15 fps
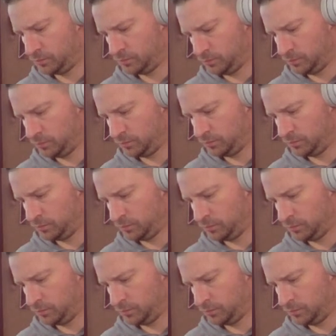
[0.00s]

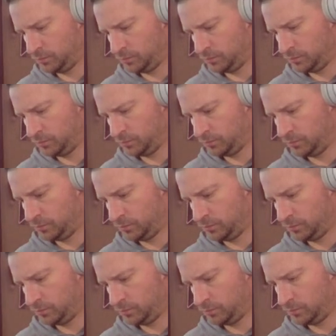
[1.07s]

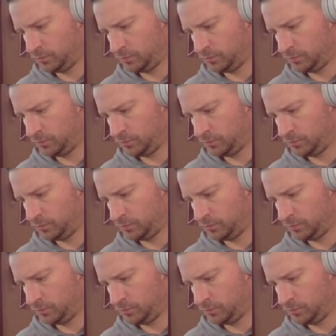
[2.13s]
The person shown says nothing.